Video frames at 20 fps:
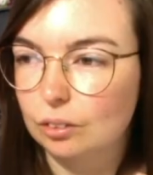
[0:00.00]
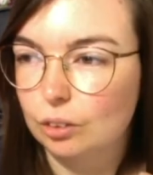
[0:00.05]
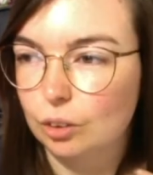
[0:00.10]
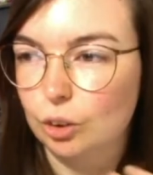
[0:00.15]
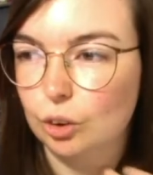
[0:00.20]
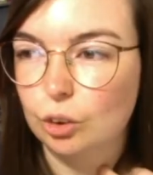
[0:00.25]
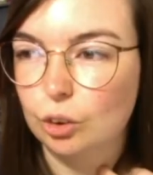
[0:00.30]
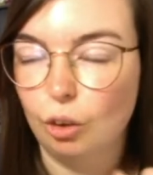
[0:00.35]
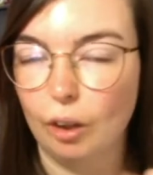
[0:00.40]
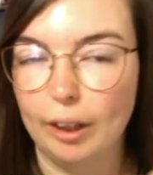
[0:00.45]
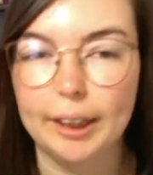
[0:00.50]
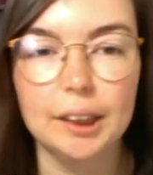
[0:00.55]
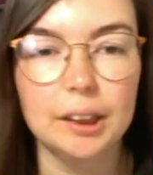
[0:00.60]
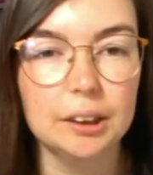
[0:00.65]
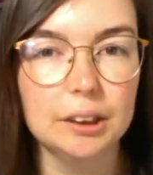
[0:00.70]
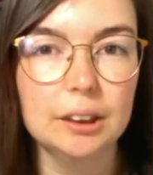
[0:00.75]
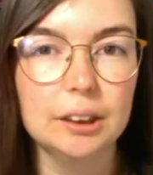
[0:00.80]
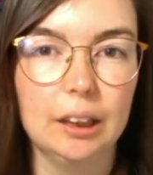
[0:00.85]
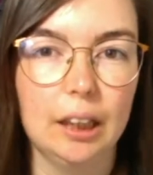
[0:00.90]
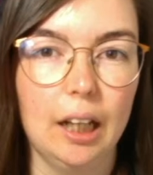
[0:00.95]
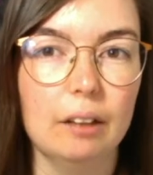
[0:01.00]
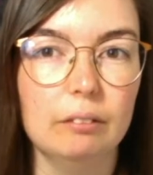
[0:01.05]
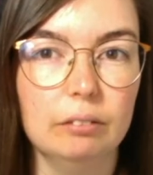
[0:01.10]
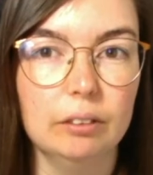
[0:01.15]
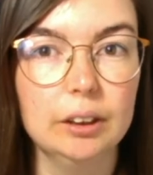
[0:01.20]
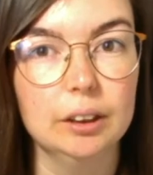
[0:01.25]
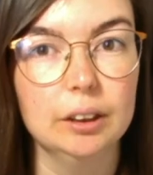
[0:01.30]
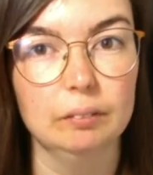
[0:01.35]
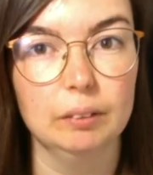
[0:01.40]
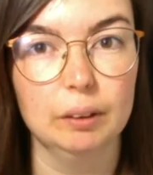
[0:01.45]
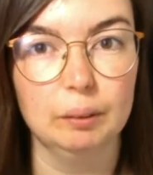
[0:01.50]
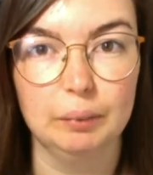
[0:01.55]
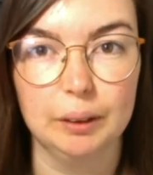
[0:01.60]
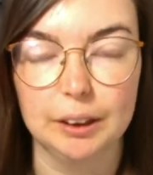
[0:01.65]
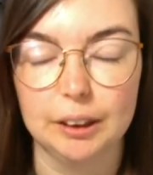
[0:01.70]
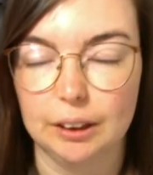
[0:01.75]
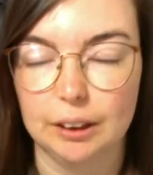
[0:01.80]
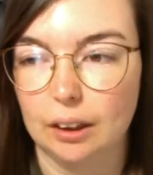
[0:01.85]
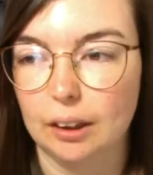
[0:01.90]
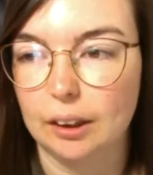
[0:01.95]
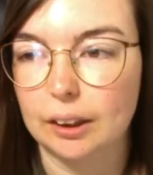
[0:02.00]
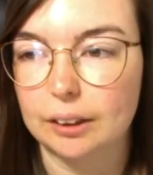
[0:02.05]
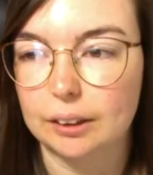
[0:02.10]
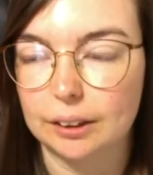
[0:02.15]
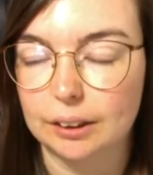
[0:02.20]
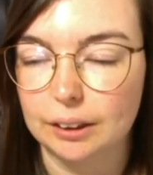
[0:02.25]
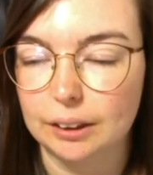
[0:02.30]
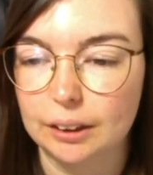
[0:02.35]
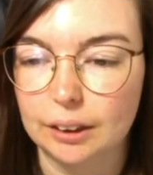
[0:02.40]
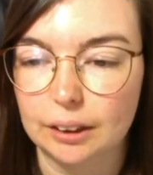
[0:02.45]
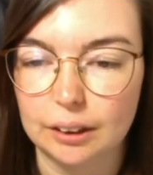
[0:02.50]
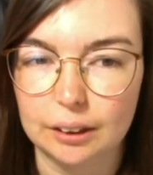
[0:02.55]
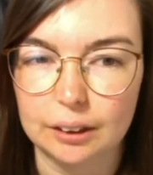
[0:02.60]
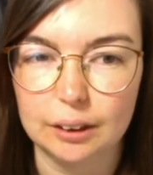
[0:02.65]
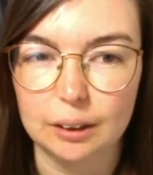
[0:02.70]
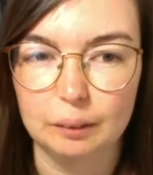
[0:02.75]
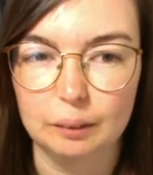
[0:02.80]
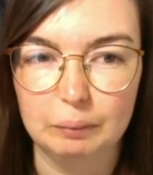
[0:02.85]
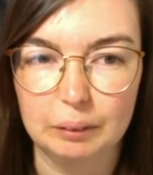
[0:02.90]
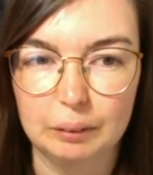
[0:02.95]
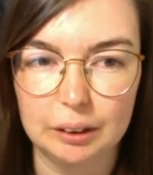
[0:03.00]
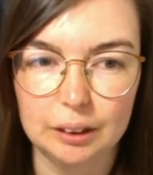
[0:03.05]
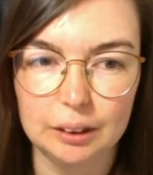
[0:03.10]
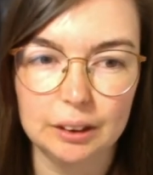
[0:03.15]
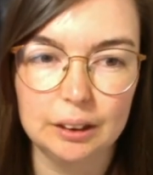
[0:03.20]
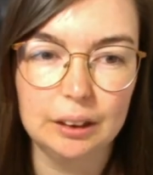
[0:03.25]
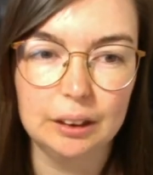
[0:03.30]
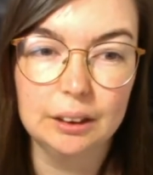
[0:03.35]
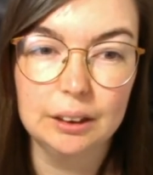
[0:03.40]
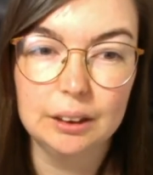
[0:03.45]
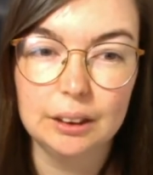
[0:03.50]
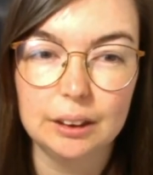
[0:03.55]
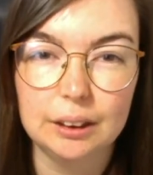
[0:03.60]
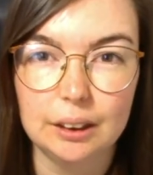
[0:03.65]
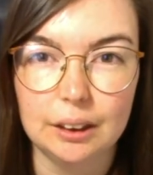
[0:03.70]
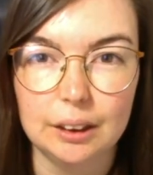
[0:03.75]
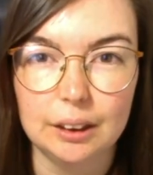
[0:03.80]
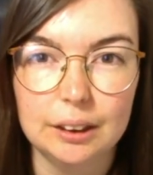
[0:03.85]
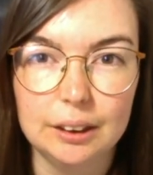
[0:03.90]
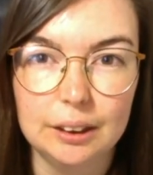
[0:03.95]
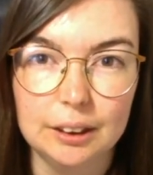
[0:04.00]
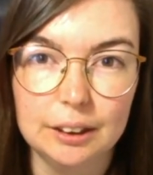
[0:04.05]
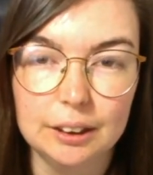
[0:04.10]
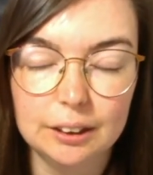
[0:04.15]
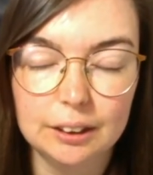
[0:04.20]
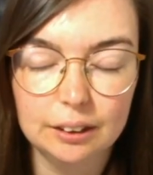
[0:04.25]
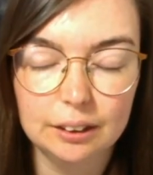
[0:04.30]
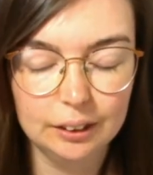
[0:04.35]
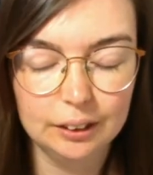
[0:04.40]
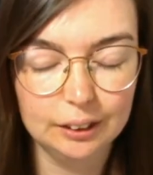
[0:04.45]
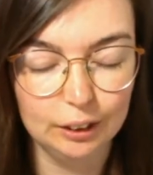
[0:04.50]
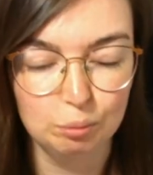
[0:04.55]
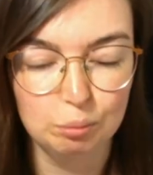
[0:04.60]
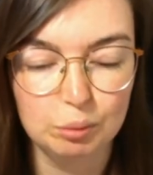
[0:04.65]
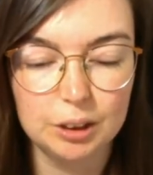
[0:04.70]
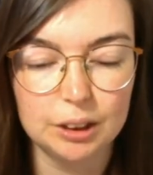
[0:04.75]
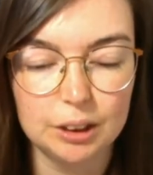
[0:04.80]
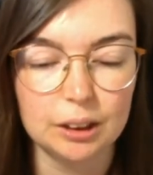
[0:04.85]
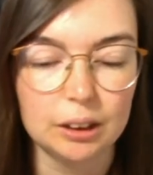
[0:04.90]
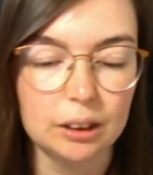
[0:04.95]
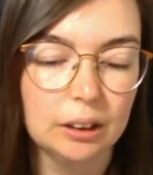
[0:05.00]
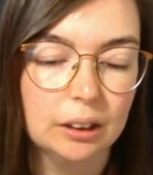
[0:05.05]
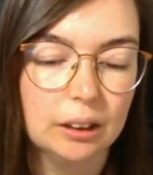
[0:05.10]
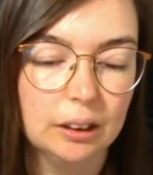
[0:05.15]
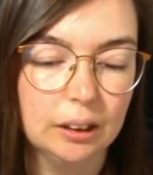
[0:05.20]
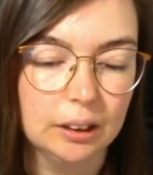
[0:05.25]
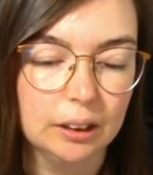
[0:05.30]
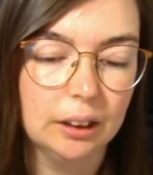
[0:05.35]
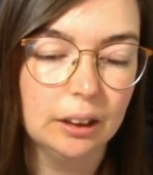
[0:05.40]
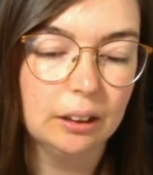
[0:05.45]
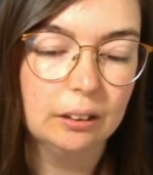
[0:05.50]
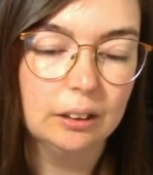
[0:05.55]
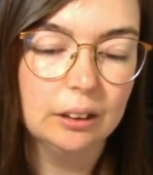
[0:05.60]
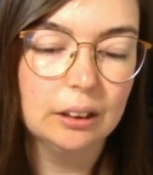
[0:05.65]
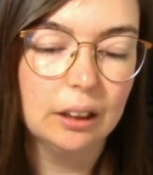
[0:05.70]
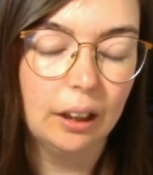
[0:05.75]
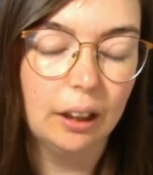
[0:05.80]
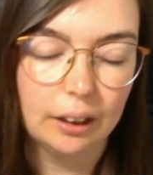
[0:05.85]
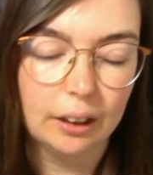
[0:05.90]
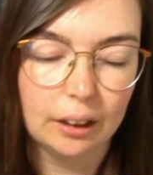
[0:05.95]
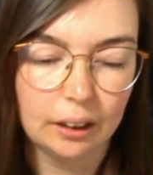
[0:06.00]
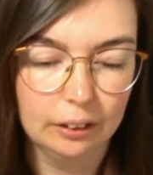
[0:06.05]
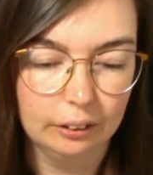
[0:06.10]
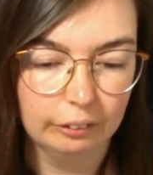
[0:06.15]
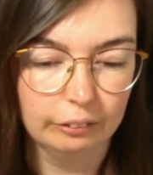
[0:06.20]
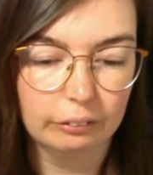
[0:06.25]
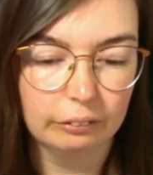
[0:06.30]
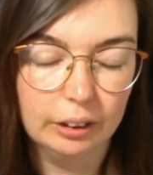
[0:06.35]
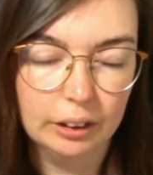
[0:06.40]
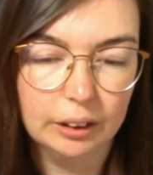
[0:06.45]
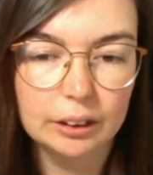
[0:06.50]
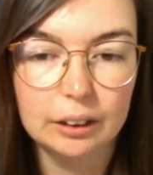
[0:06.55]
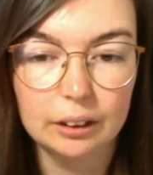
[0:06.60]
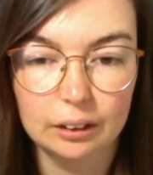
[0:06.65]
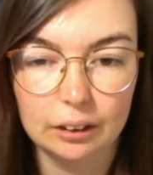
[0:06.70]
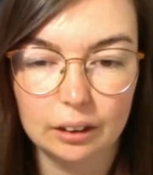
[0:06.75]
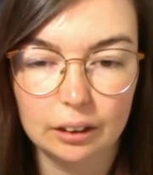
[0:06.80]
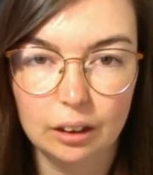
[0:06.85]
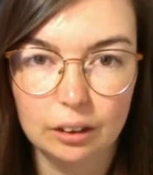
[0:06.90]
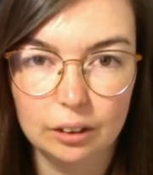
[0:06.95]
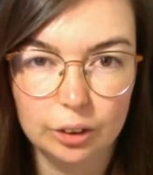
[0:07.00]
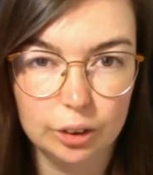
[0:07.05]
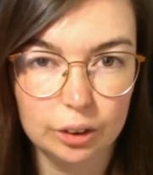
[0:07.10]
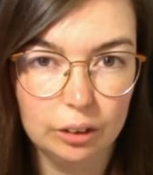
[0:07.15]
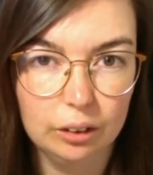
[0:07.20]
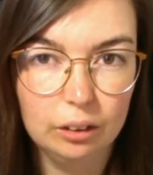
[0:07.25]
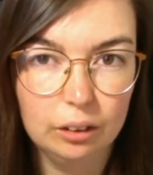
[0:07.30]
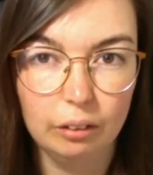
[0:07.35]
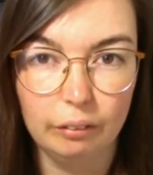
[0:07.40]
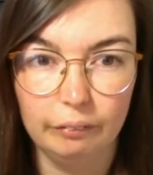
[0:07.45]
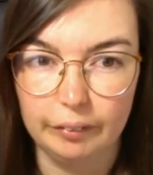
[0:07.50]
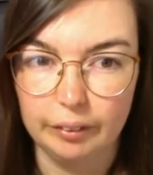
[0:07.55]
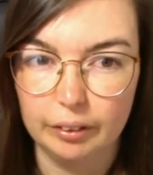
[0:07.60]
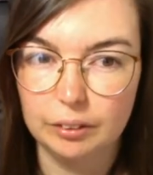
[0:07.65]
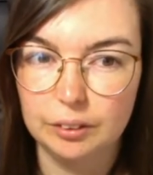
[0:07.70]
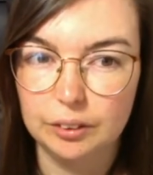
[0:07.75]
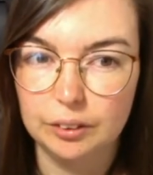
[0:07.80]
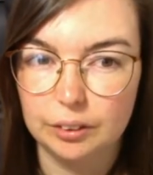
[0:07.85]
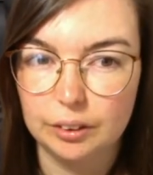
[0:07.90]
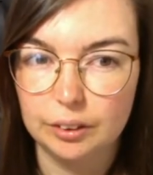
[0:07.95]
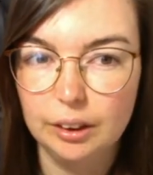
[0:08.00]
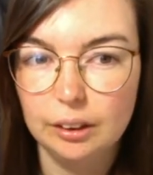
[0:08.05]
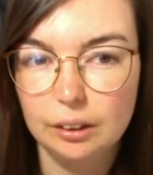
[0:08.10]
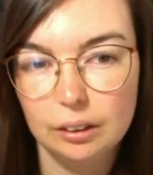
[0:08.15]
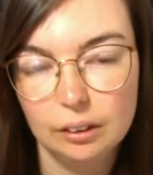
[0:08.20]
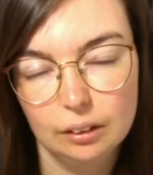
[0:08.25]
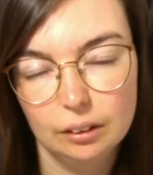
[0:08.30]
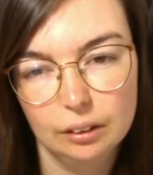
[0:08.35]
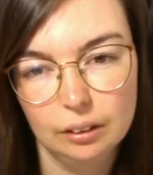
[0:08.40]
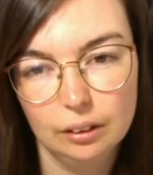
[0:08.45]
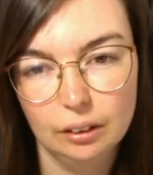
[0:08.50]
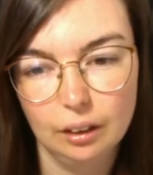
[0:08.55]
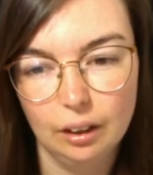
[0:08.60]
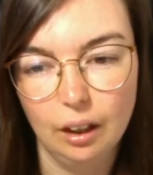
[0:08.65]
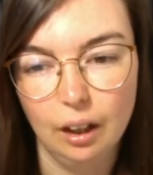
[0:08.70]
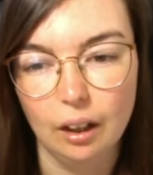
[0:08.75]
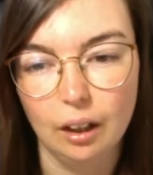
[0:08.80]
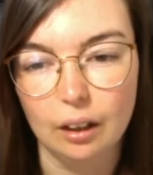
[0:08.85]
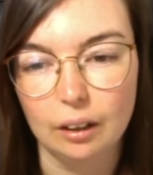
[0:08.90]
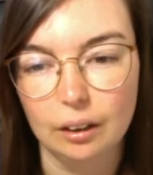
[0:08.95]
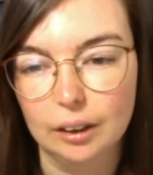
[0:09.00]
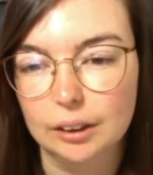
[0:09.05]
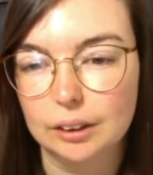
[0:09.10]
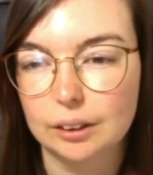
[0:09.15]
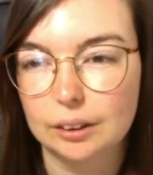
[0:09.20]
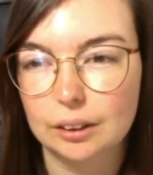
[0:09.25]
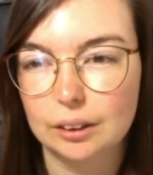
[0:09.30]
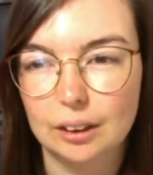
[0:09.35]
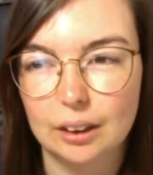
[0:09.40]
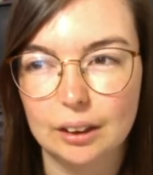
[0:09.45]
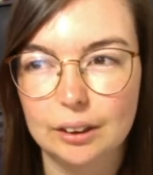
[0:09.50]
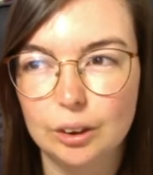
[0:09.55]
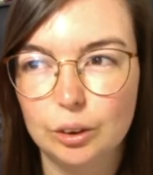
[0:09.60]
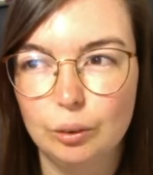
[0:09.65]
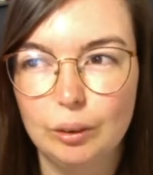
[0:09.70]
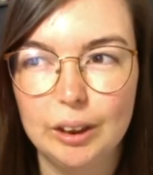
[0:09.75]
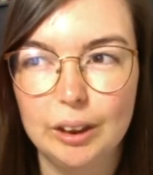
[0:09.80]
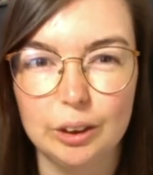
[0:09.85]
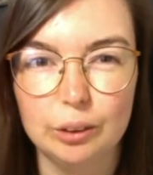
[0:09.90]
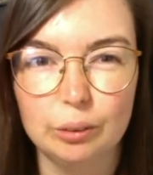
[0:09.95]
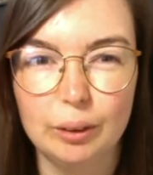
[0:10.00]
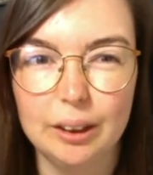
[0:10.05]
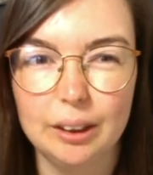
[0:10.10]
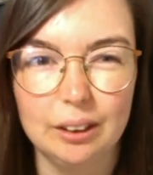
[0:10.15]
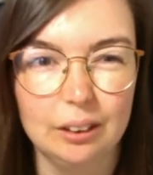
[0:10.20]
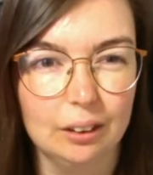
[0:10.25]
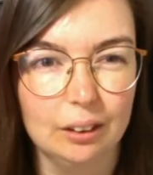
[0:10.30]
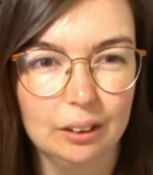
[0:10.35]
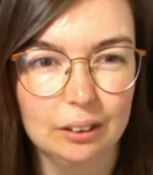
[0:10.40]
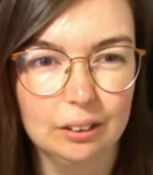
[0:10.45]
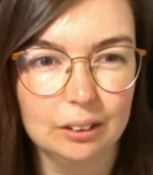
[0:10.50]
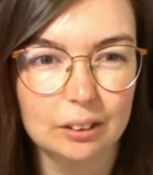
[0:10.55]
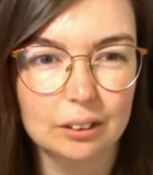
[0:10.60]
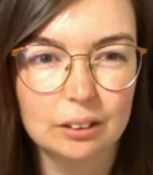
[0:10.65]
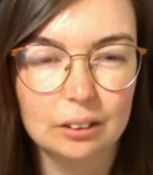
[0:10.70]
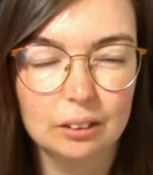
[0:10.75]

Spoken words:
trying to get rid of it basically in society, because in societies, some societies, it is like ingrained in the culture of the country, and it's 2020 and